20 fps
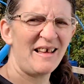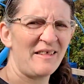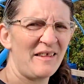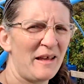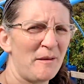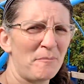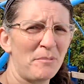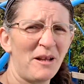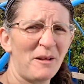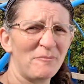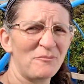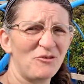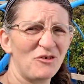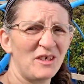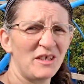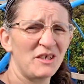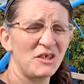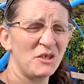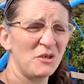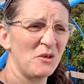that plum
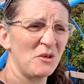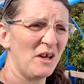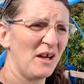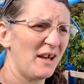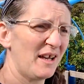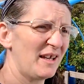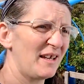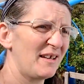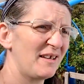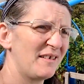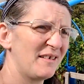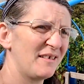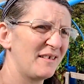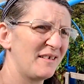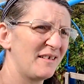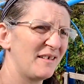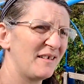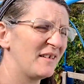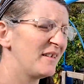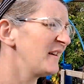tree's too high.
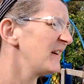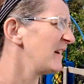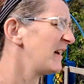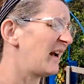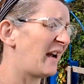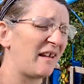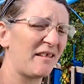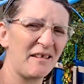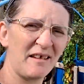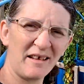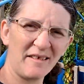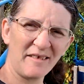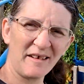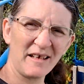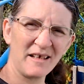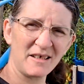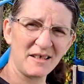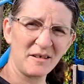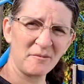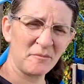I think
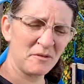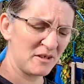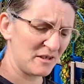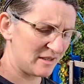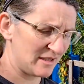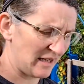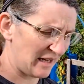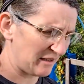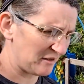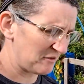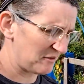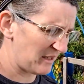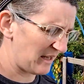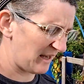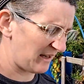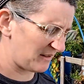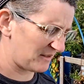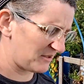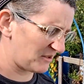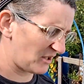that I'm going to tackle
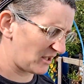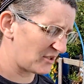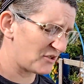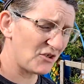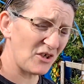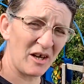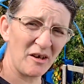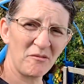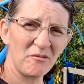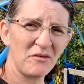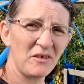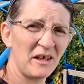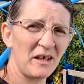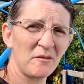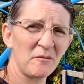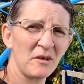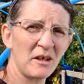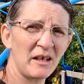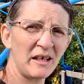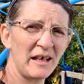next. I don't think
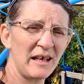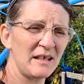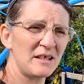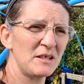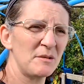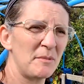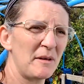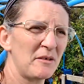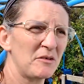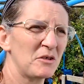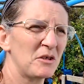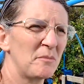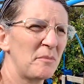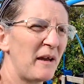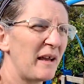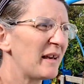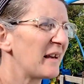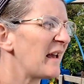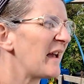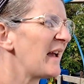I'm going to get to be able to
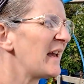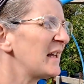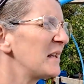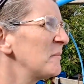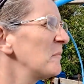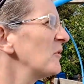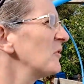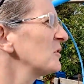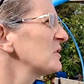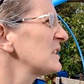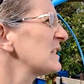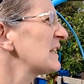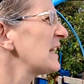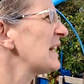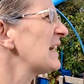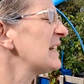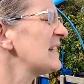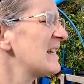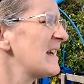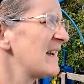paint any more
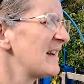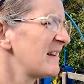today,